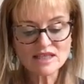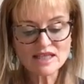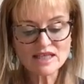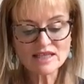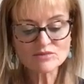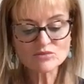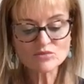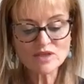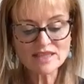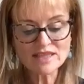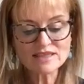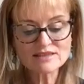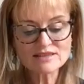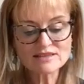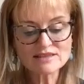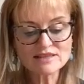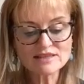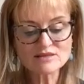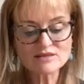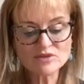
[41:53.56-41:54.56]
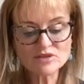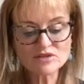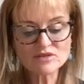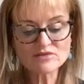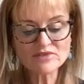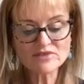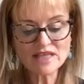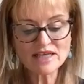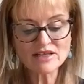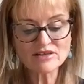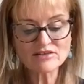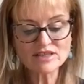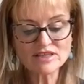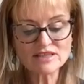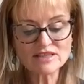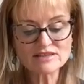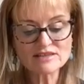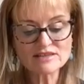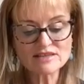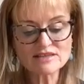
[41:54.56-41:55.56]
And when it's in the moon of
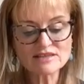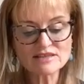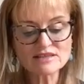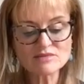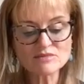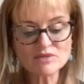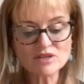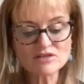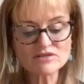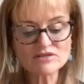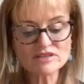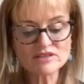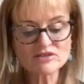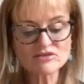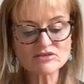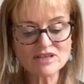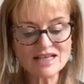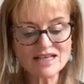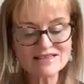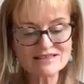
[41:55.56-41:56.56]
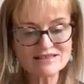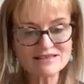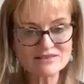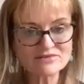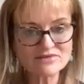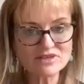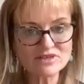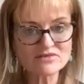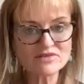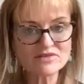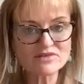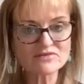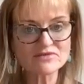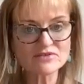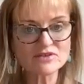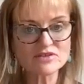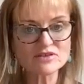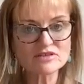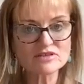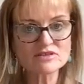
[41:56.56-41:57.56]
Aries, this is the most aggressive of the
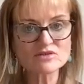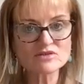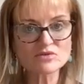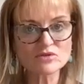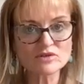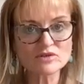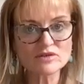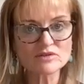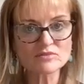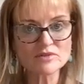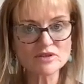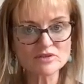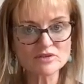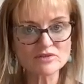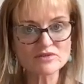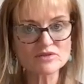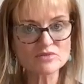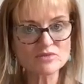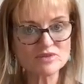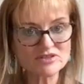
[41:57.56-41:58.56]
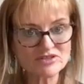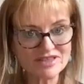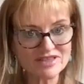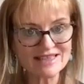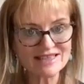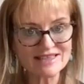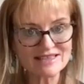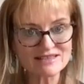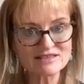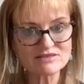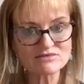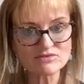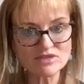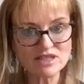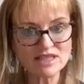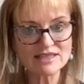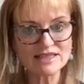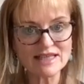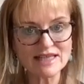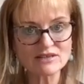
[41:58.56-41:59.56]
first quarter moons, which it is
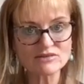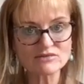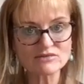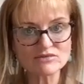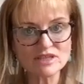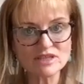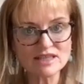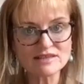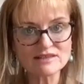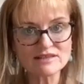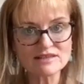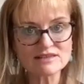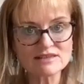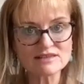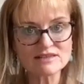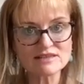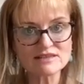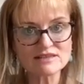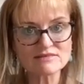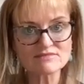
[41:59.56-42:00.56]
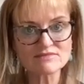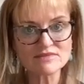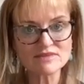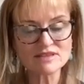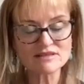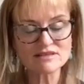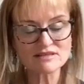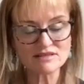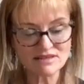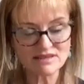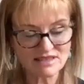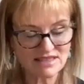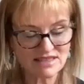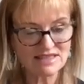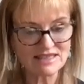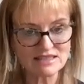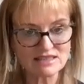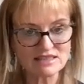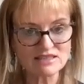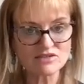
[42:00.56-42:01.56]
right now, right?
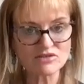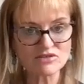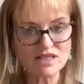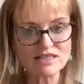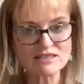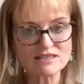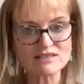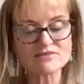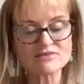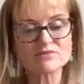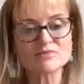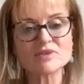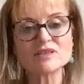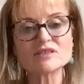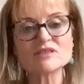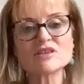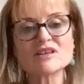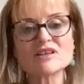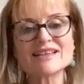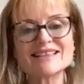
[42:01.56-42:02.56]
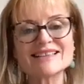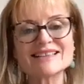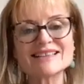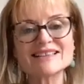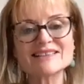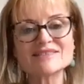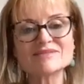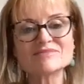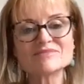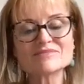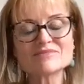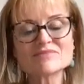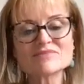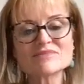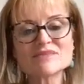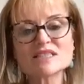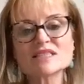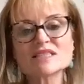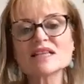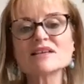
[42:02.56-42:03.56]
It is aggressive, but not doesn't
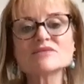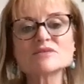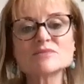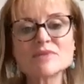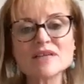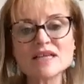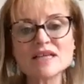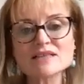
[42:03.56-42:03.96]
have to be